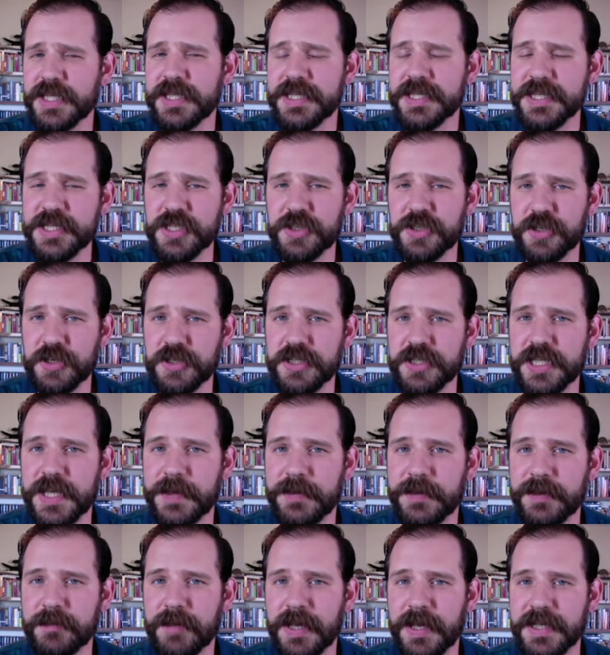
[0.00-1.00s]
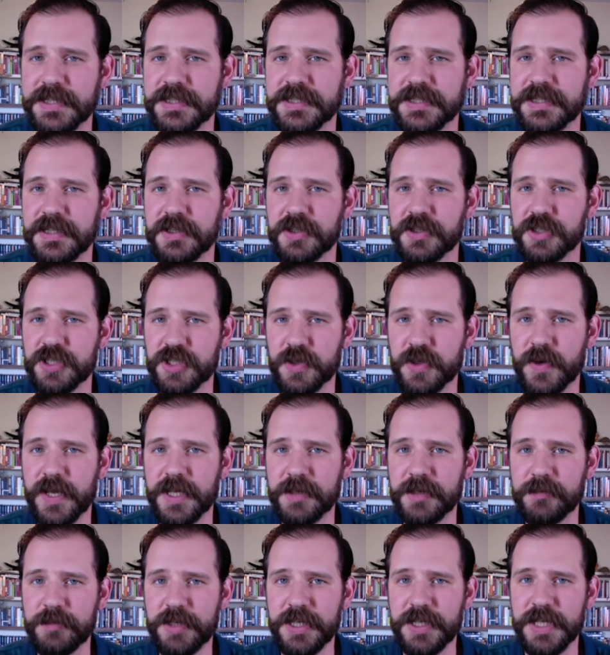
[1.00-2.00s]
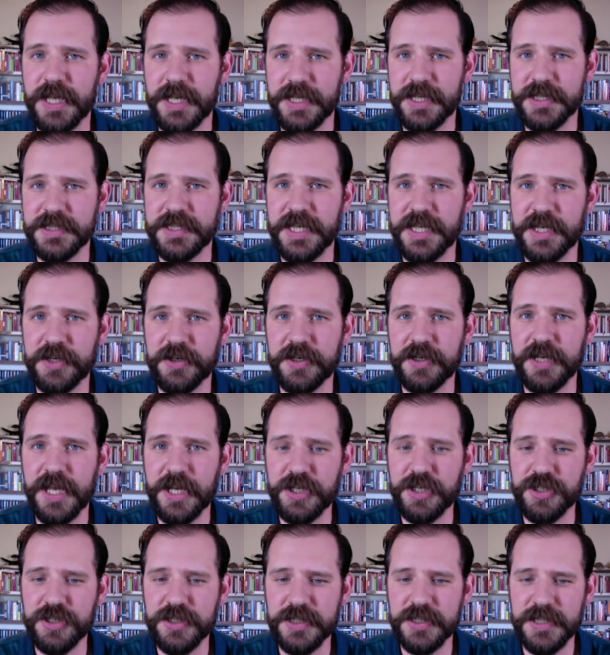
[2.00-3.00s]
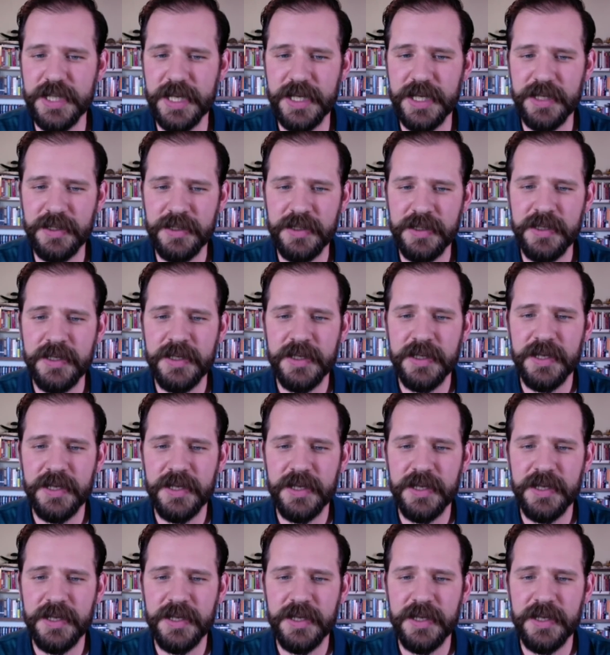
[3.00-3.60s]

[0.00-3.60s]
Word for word: this Thursday, we might still just go ahead and meet like a standard lecture style,